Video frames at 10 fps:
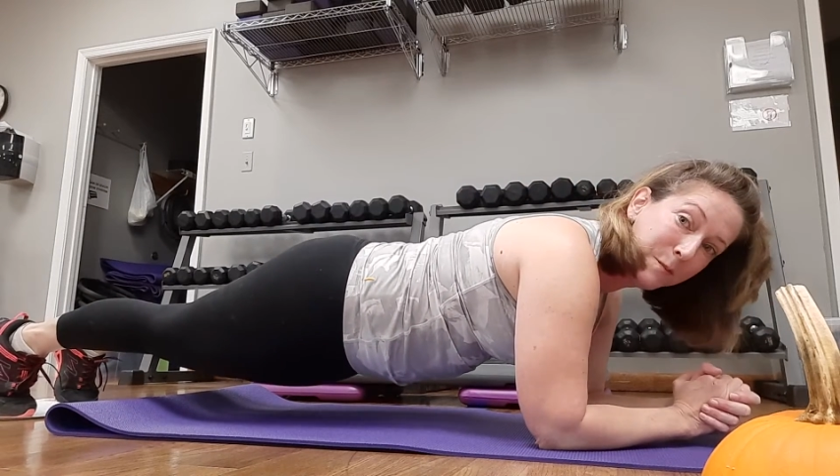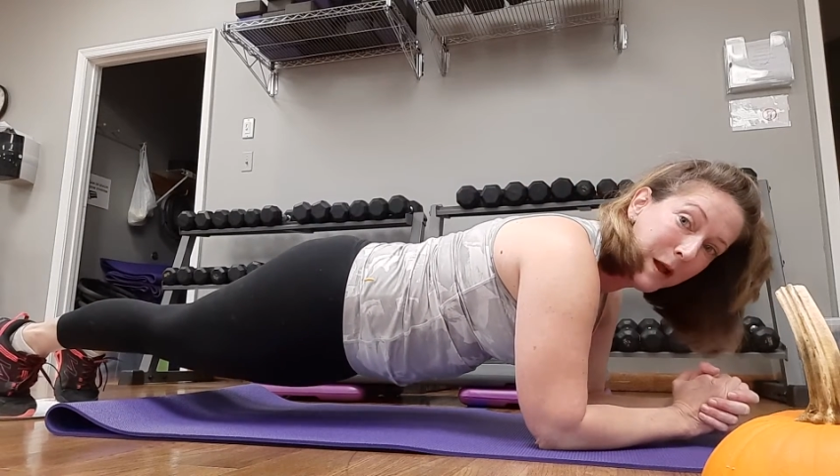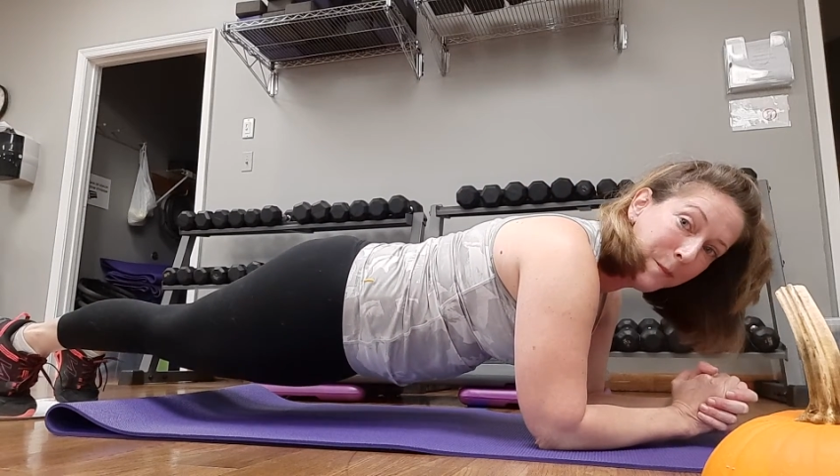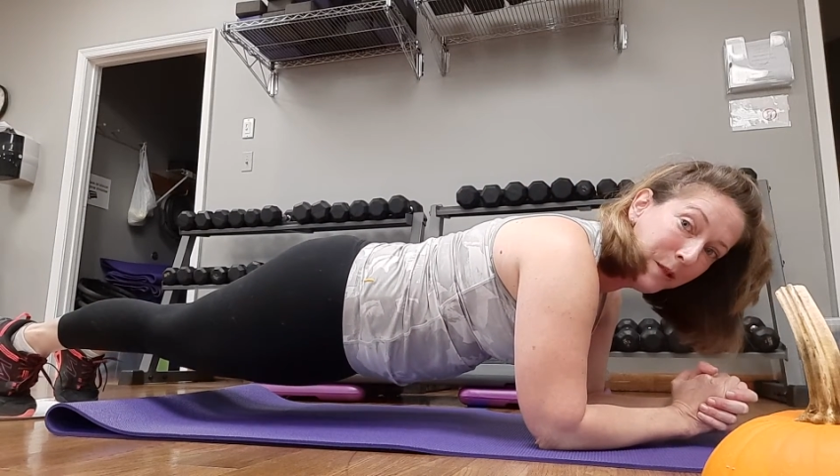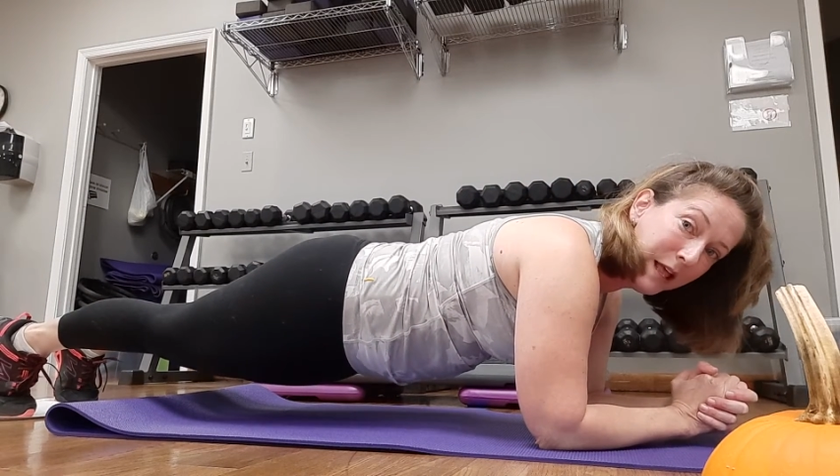
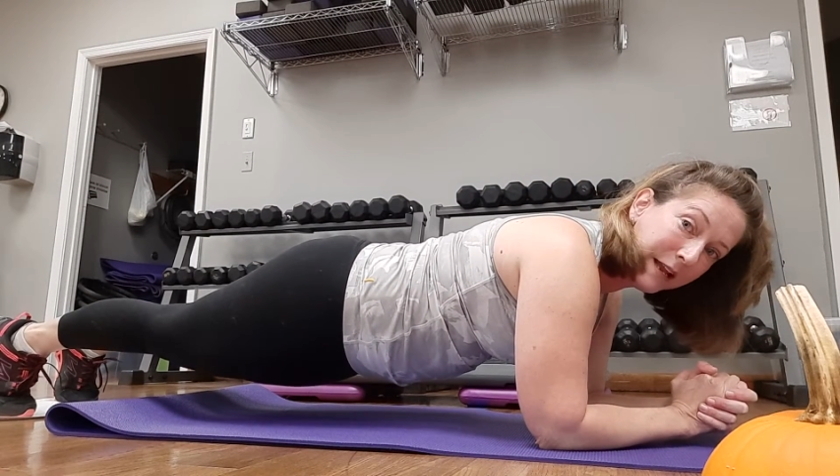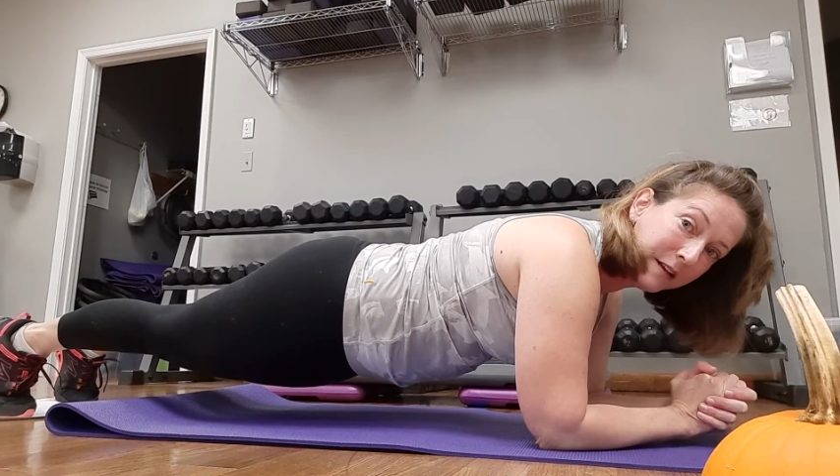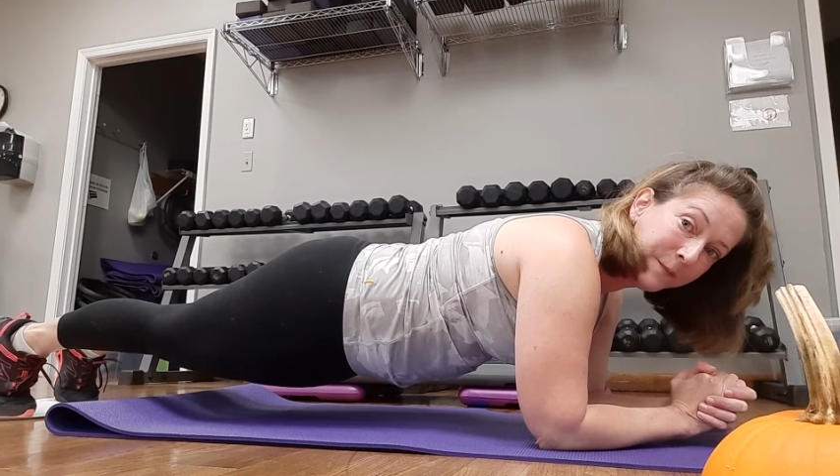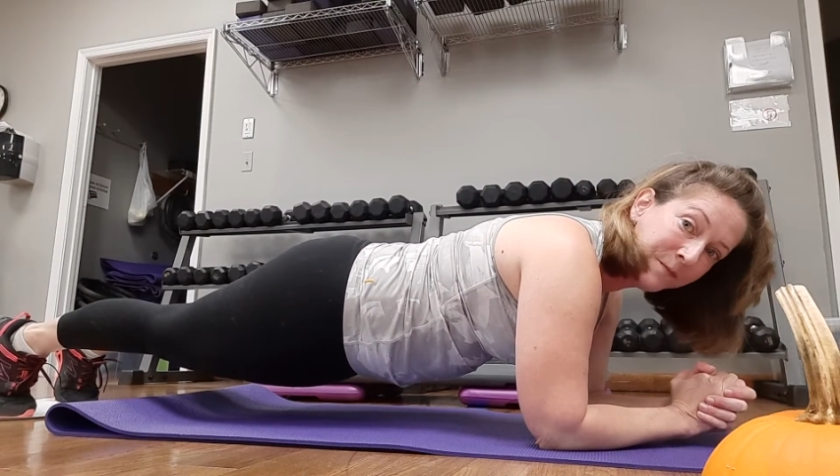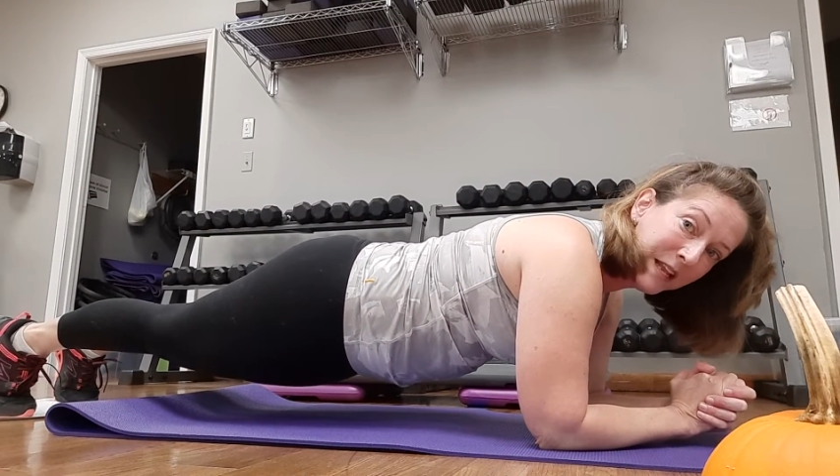my plank.
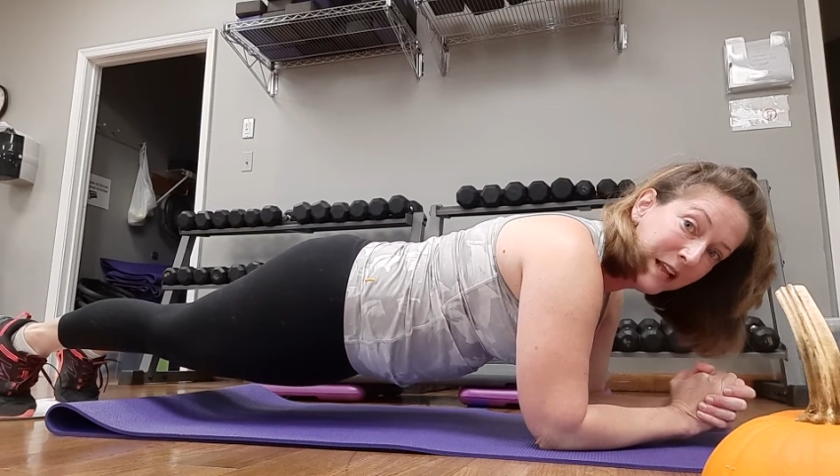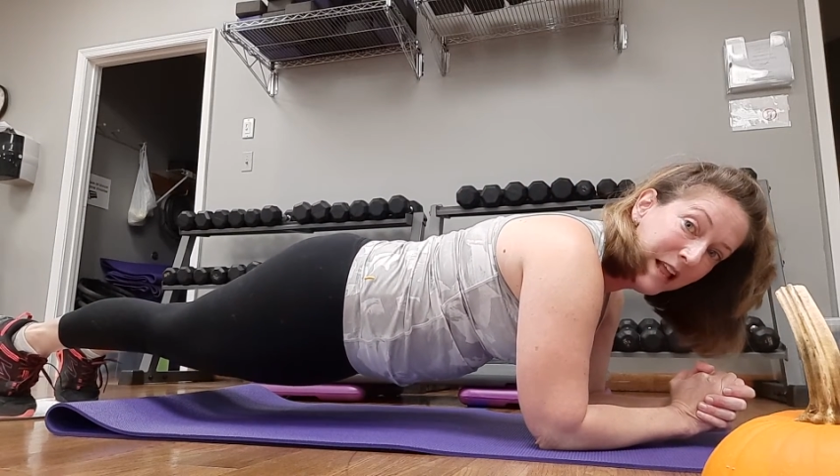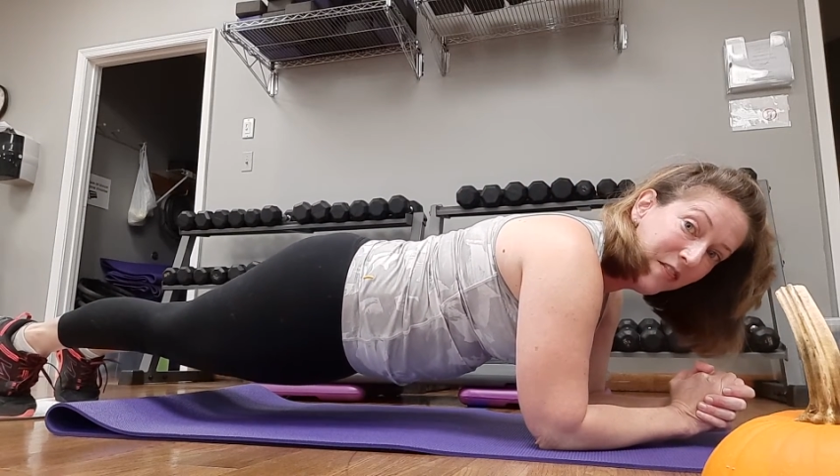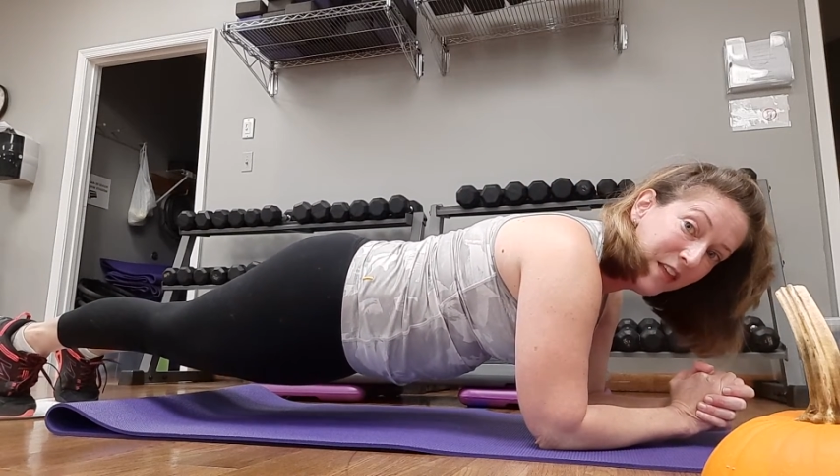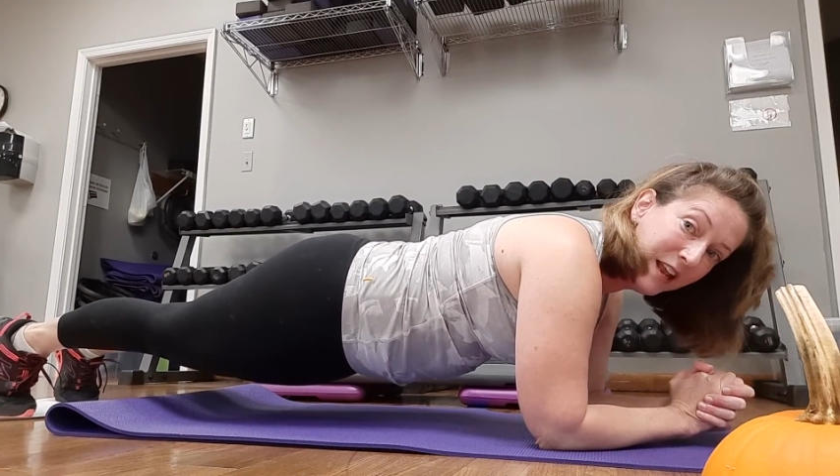
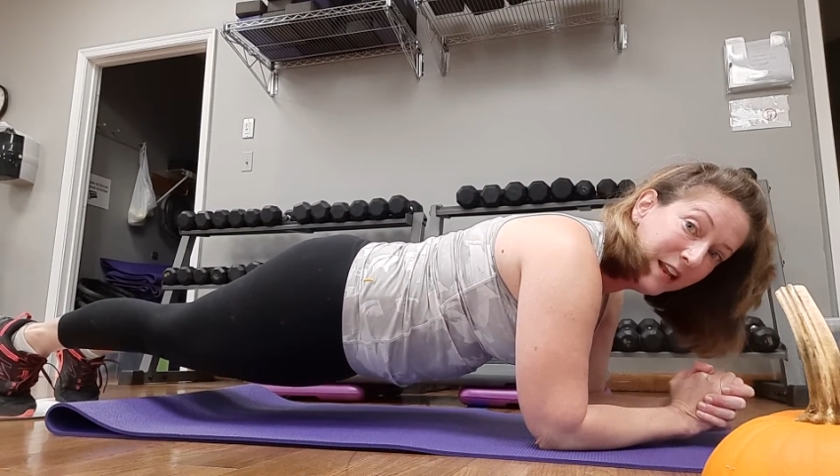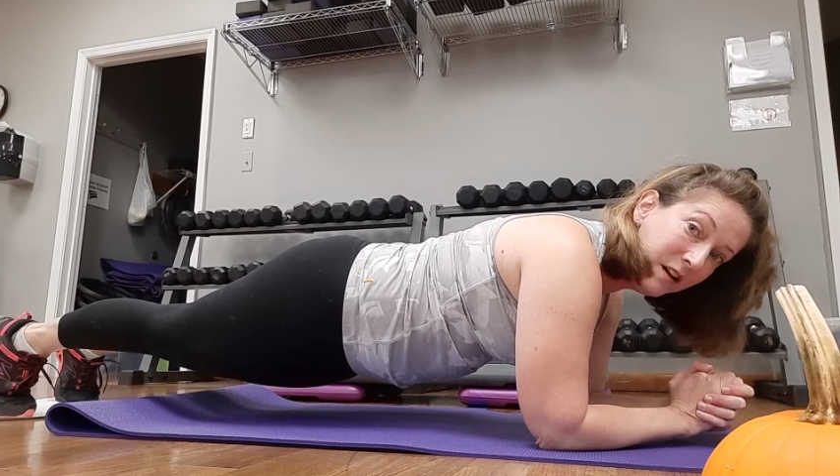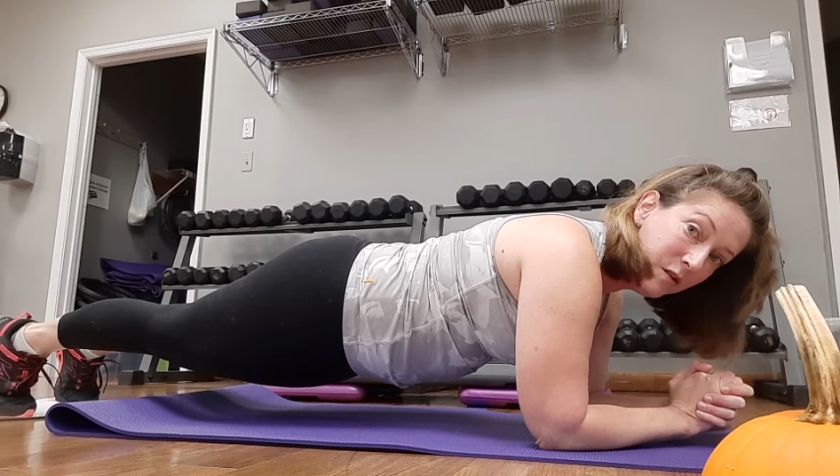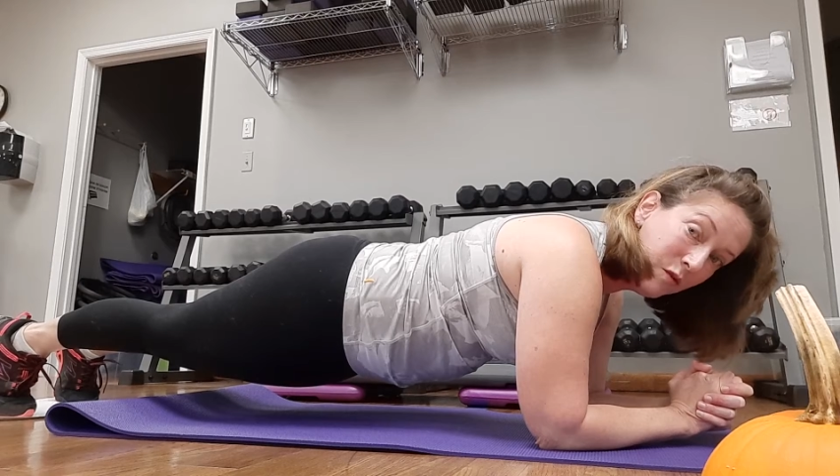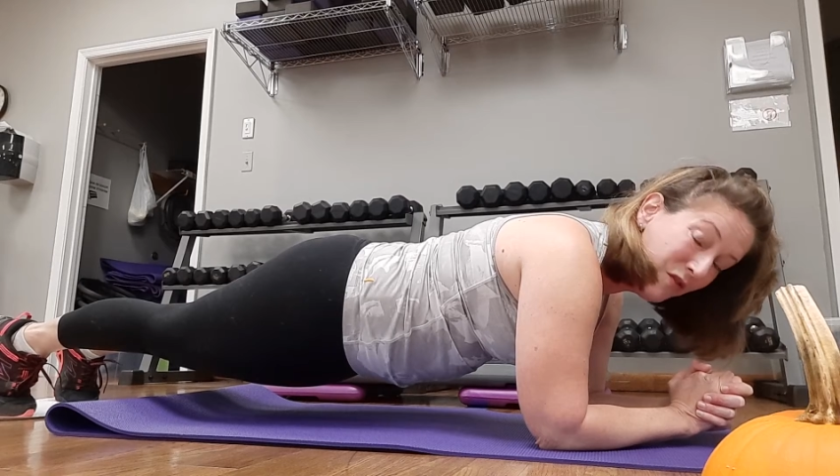Then